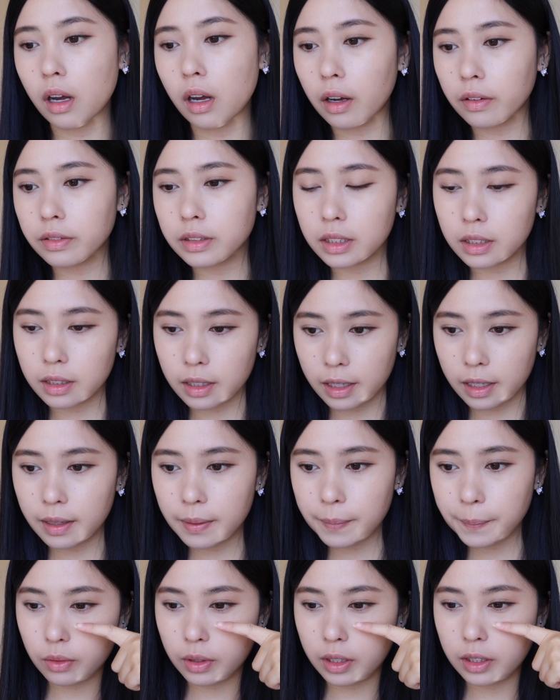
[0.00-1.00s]
After
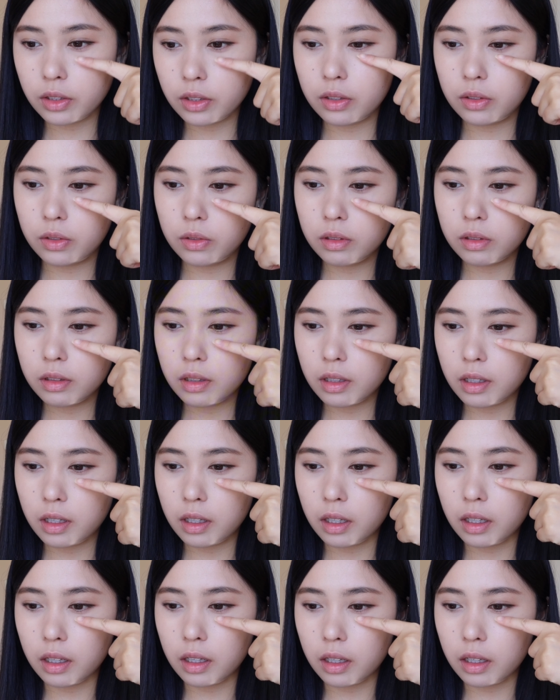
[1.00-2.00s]
that, well, let's do
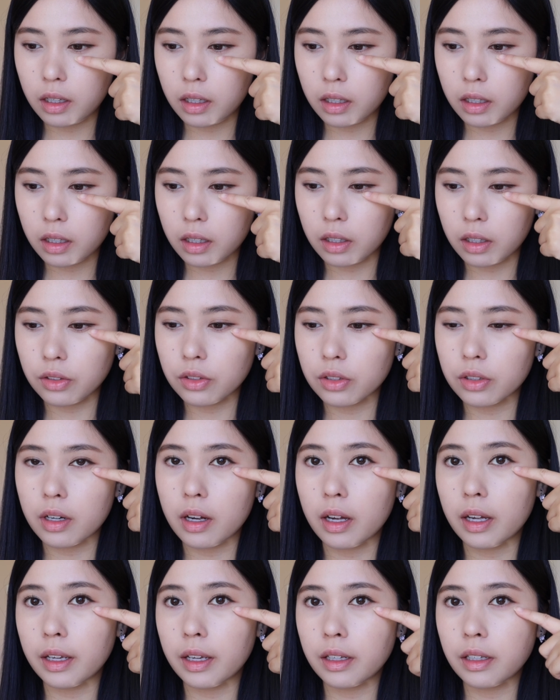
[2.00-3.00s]
the under
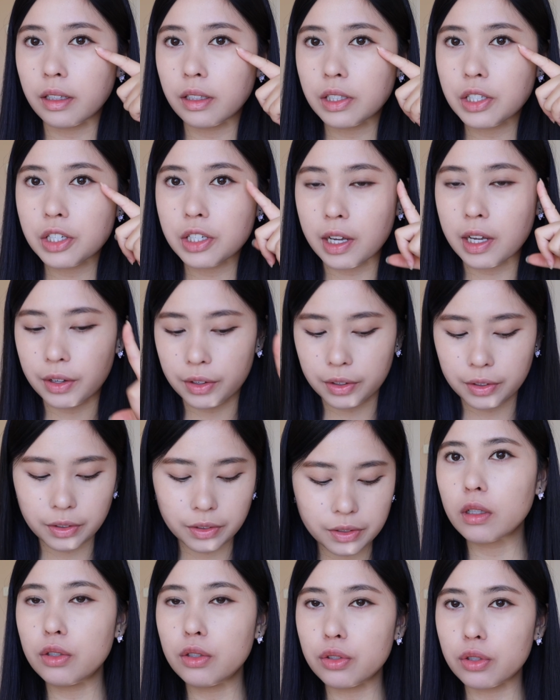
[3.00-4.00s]
eye shadow.
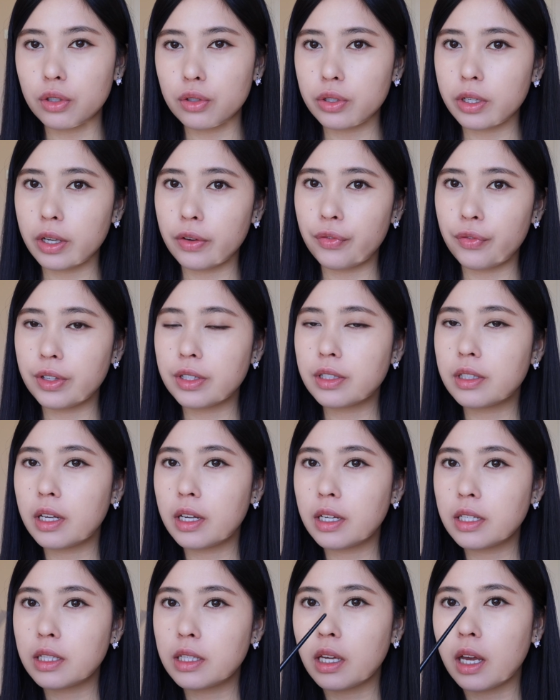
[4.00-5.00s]
So to
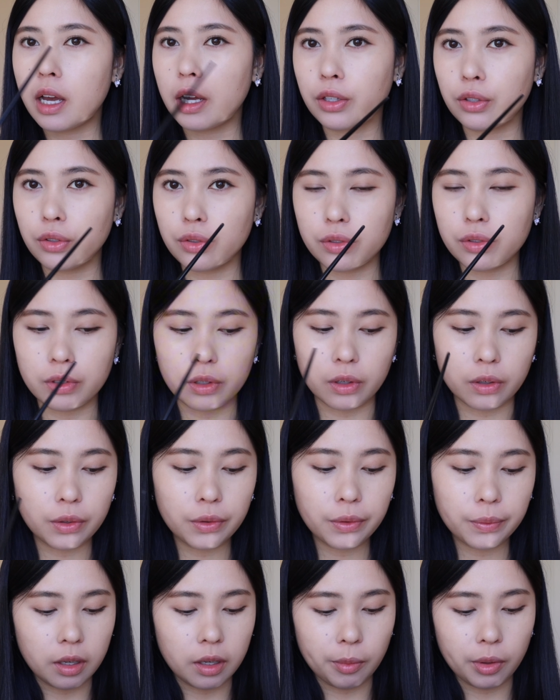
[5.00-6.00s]
emphasize the aiguille
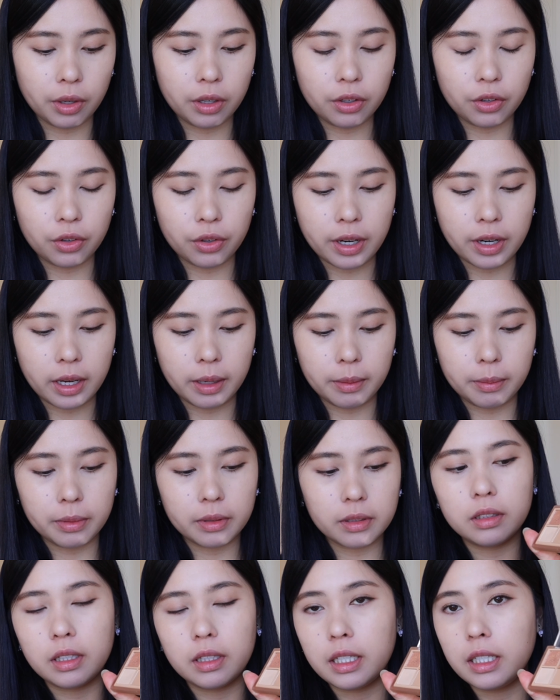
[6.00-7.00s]
sole, I'm going to grab
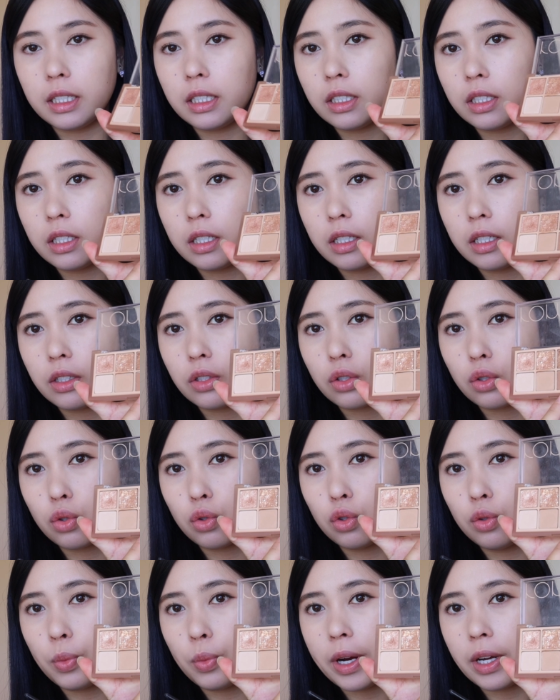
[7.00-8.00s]
these
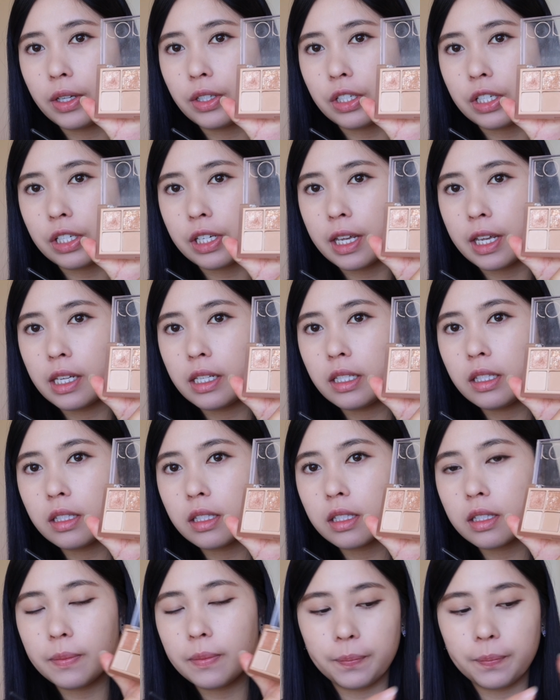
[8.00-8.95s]
two brown shades,